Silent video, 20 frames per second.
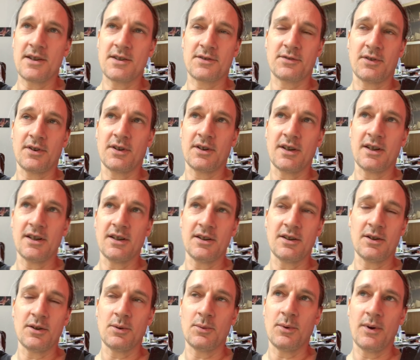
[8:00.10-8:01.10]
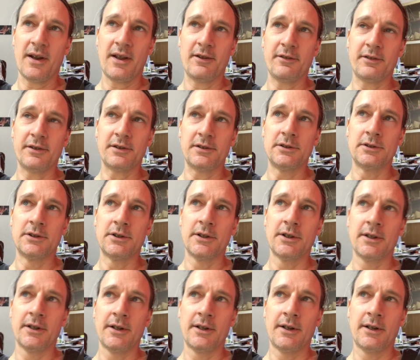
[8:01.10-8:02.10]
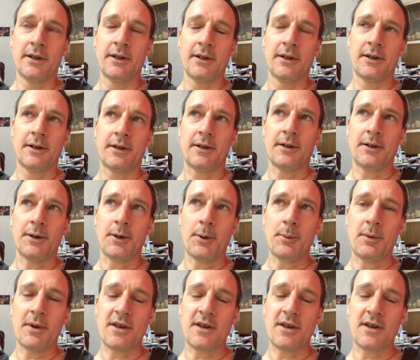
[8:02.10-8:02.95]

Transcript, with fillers: It's funny. You know, whatever. Um,